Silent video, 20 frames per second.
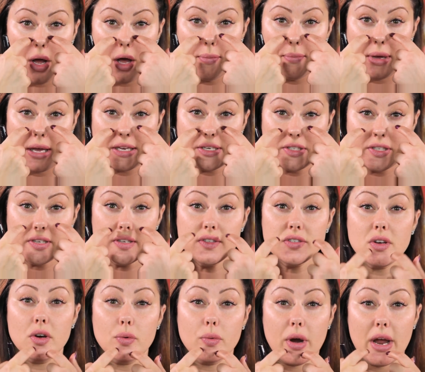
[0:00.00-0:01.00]
on my
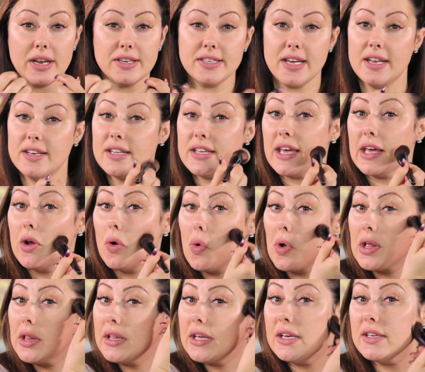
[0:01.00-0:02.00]
T-zone where I tend to get
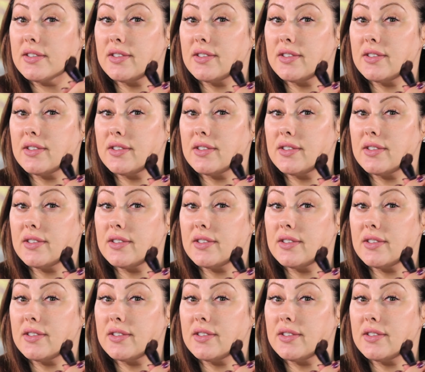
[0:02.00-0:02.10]
oily?